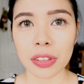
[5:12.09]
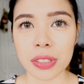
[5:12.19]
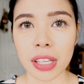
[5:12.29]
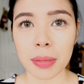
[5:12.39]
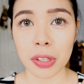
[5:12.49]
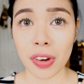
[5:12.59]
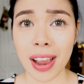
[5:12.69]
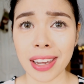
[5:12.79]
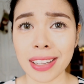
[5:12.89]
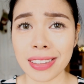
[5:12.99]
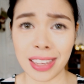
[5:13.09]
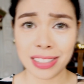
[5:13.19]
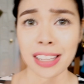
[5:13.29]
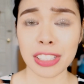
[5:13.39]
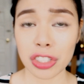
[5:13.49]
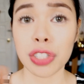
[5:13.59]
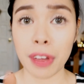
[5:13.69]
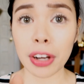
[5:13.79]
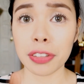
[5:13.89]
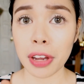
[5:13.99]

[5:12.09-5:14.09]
It looks like I'm crying, and they said it's very,